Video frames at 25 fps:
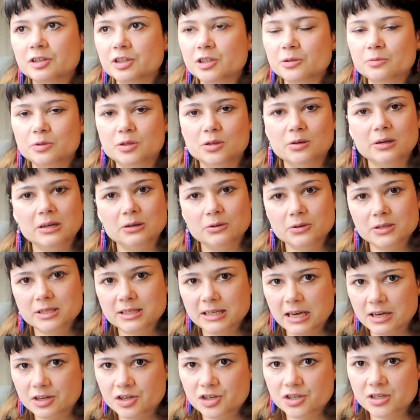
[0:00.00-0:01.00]
and she would do little
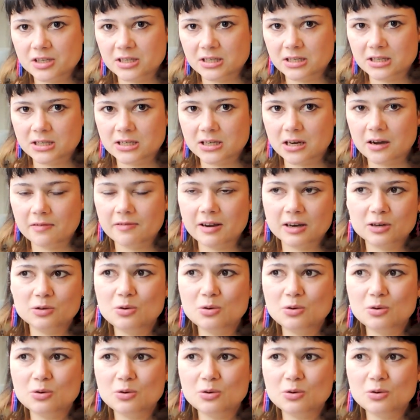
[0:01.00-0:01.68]
sketches and stuff.